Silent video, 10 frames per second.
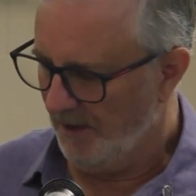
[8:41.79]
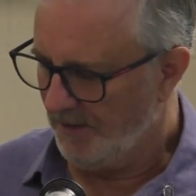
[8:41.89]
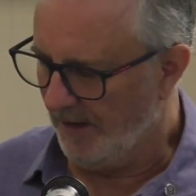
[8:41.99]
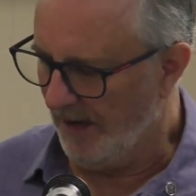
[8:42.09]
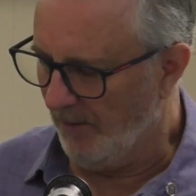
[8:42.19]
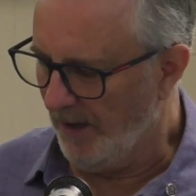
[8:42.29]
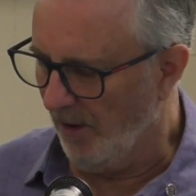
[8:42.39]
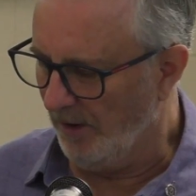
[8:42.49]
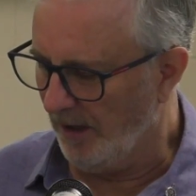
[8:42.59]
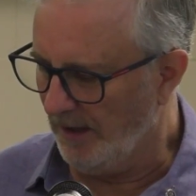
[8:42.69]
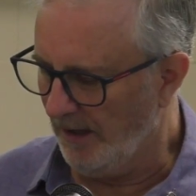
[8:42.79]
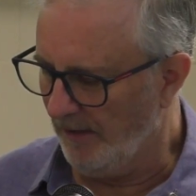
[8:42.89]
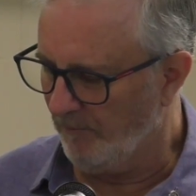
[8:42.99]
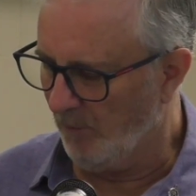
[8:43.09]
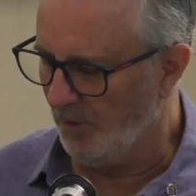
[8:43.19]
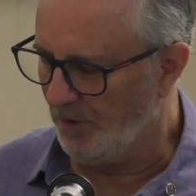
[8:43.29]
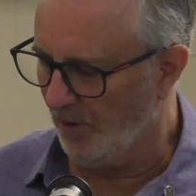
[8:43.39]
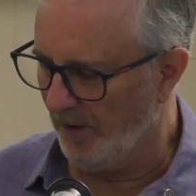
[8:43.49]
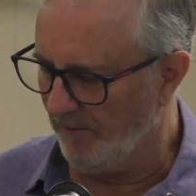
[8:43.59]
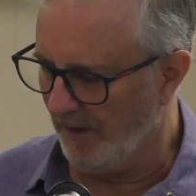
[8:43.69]
so that we not only live more
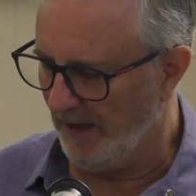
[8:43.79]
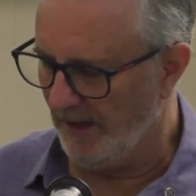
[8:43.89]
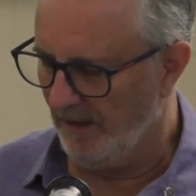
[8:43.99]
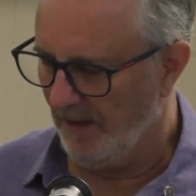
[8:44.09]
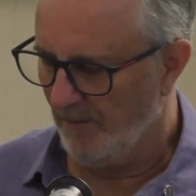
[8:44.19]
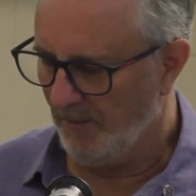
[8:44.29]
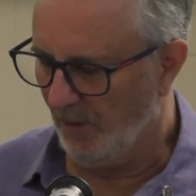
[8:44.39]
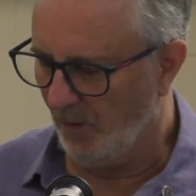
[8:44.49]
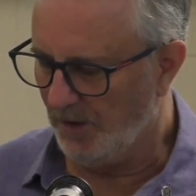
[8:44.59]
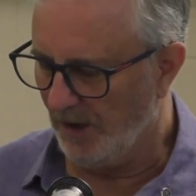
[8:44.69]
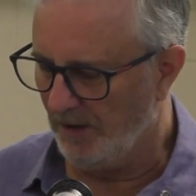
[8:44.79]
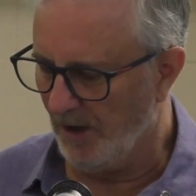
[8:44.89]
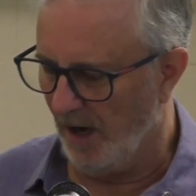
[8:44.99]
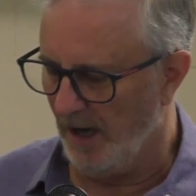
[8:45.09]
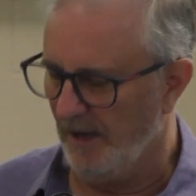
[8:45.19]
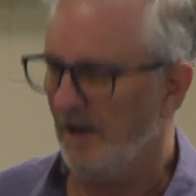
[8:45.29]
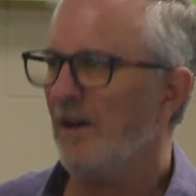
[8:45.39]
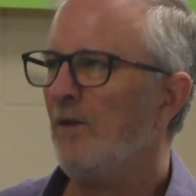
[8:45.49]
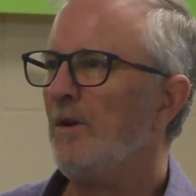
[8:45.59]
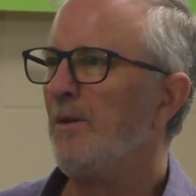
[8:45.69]
joyfully, but also die
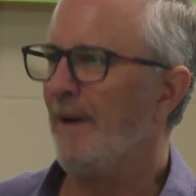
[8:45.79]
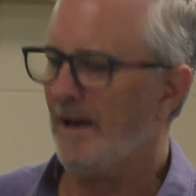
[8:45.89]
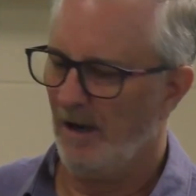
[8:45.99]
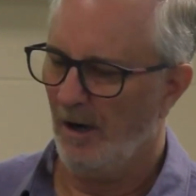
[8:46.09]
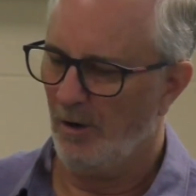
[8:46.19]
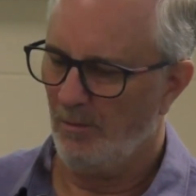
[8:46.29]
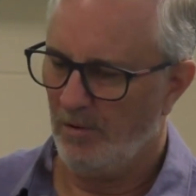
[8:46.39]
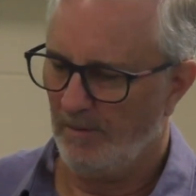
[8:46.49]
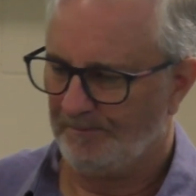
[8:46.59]
with a better hope.